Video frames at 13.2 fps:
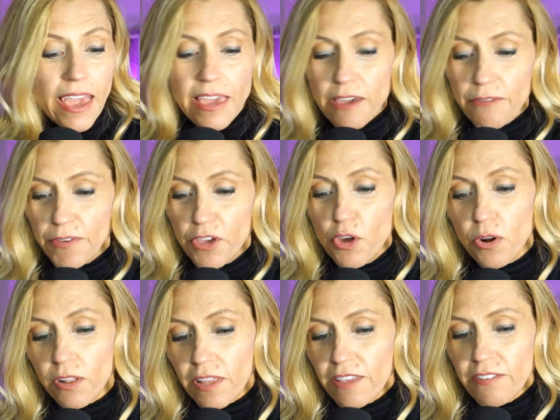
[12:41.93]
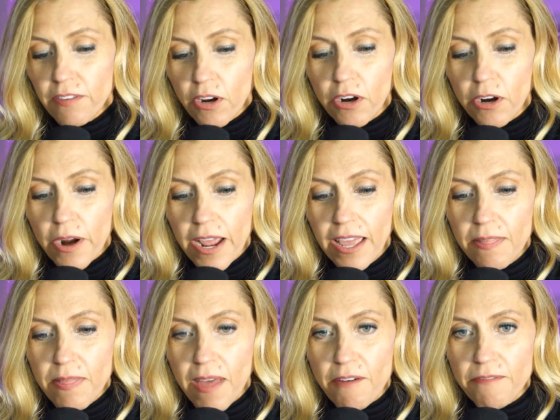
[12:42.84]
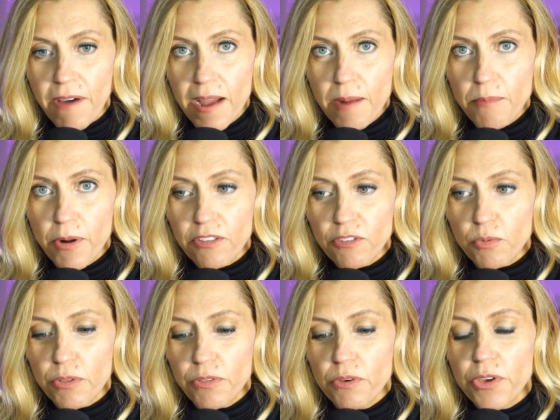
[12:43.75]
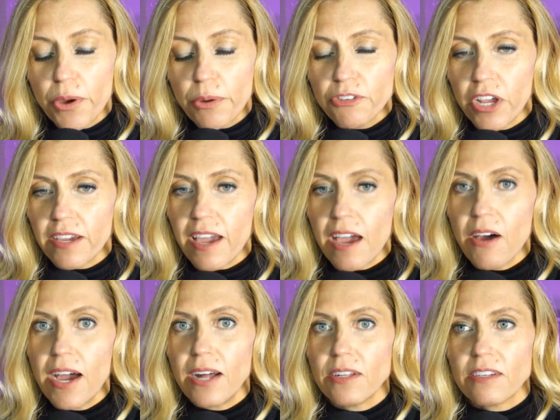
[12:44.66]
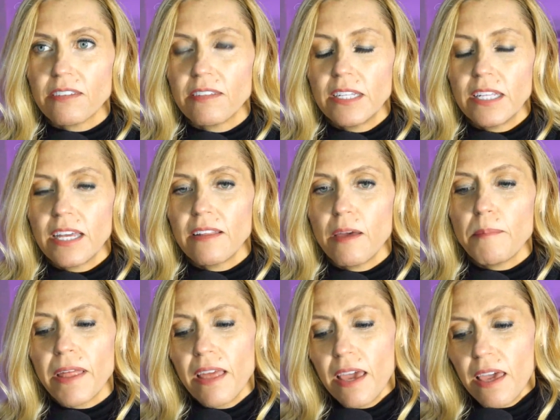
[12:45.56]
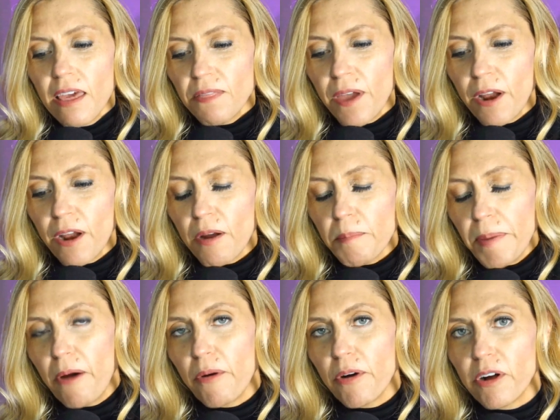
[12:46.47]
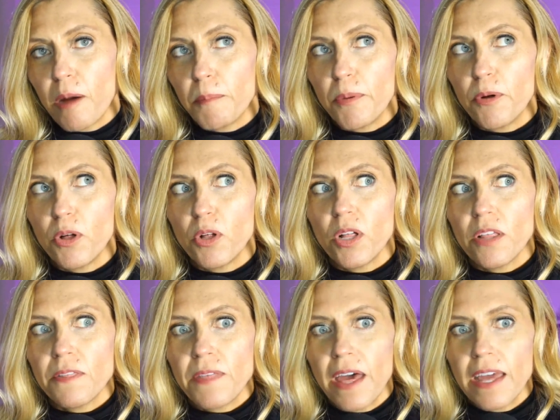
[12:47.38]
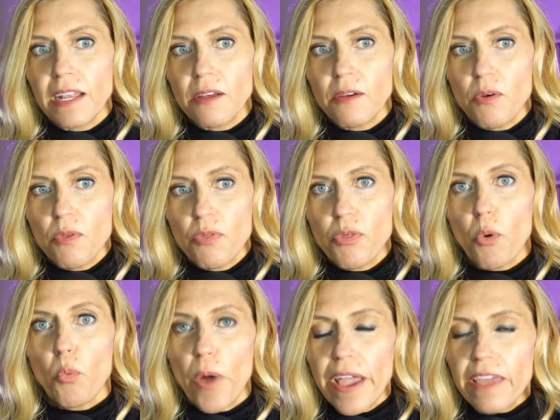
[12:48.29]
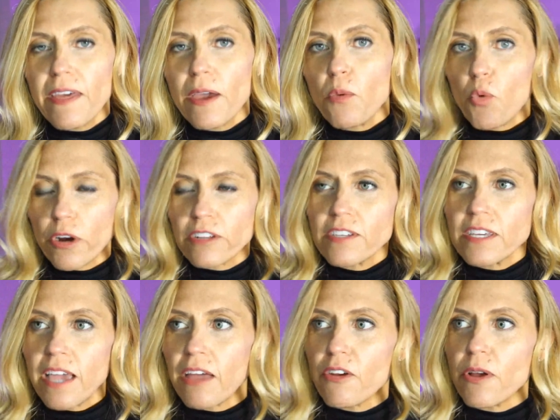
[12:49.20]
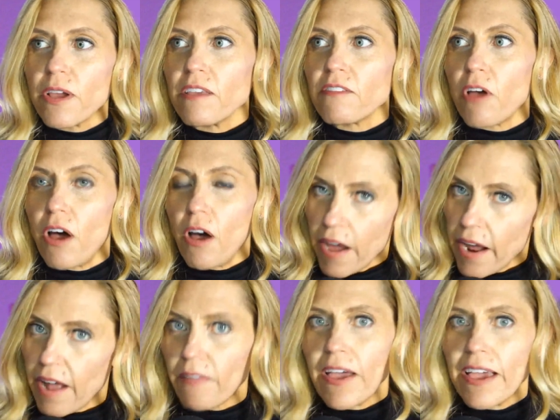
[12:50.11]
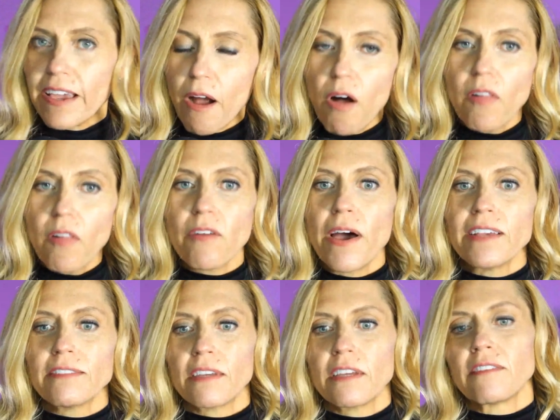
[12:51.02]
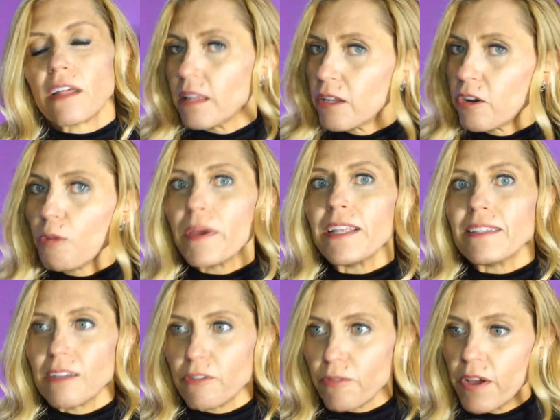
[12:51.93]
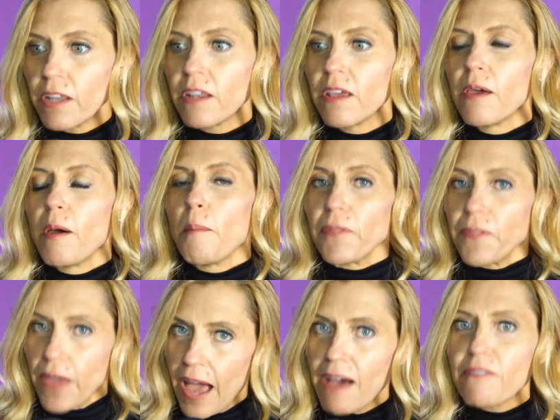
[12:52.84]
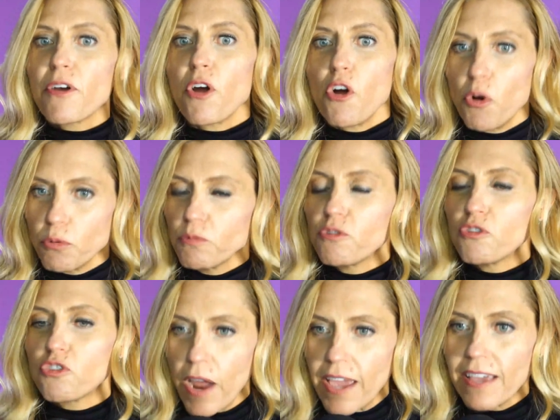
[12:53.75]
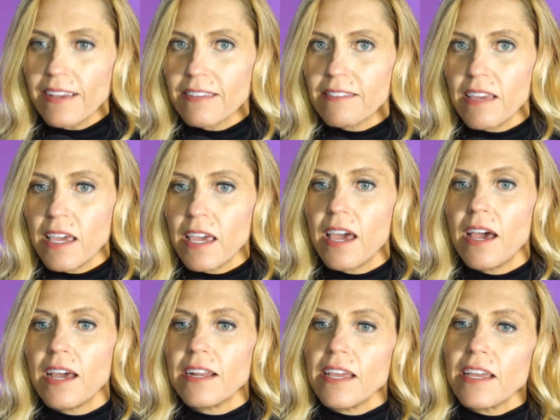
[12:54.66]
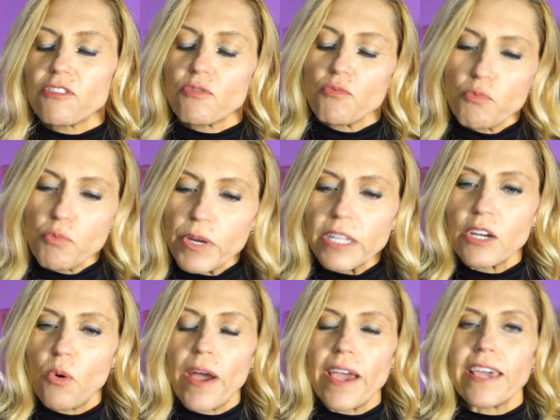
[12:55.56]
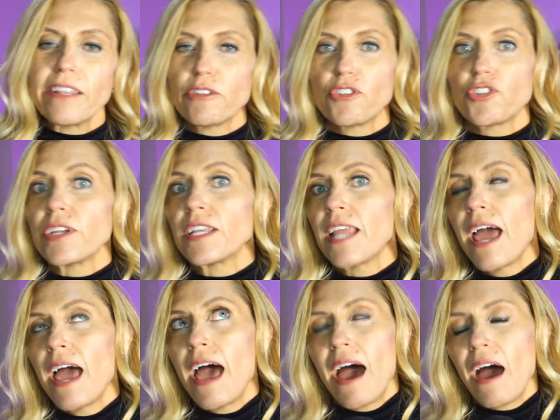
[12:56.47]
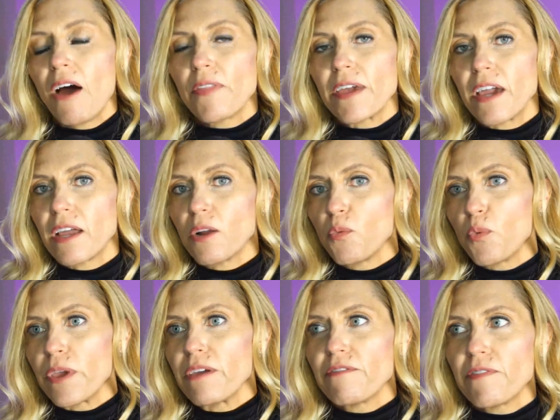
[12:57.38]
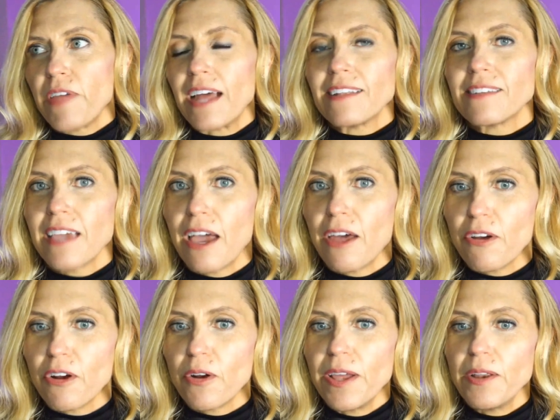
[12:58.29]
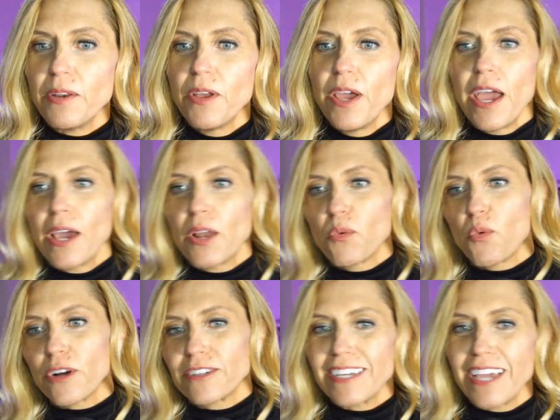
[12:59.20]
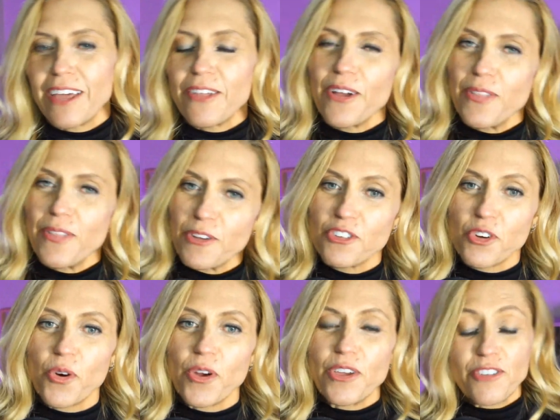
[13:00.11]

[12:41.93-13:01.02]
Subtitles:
If you're a listener and that vibrates with you, go check out Alex and Leila. But they're a power couple that the way they work together is, like all of us, is a little bit different, but they have their own strengths. And it's really quite interesting how they kind of weave that together and work together in their story.